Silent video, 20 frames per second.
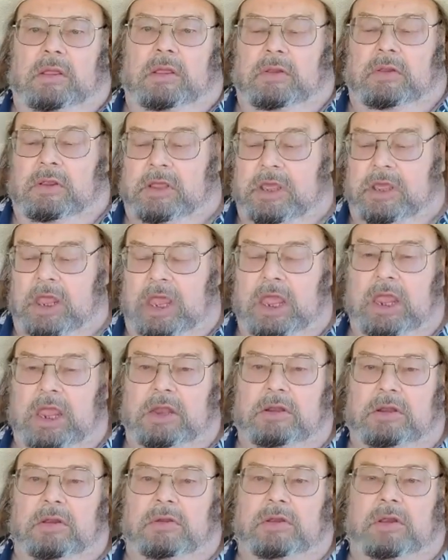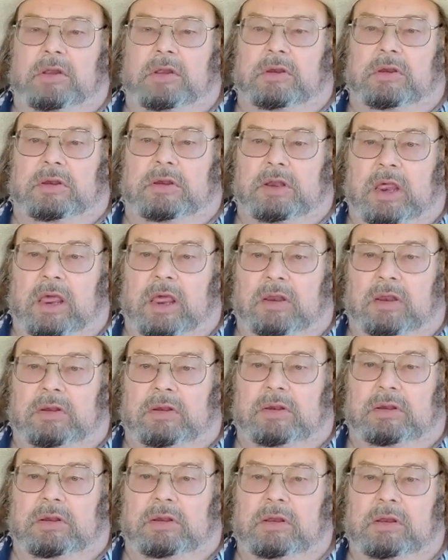The key to success
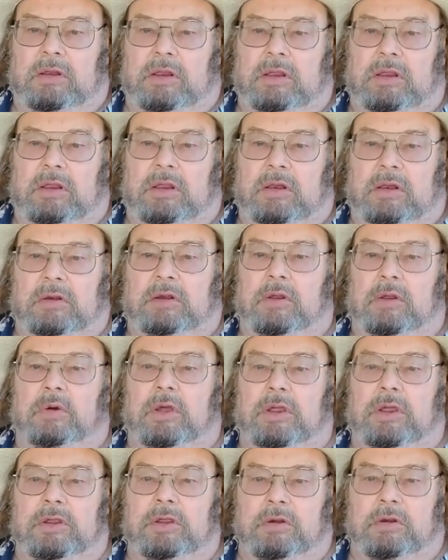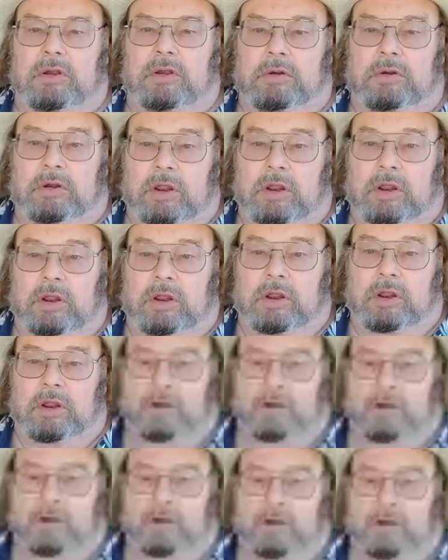is doing your due diligence,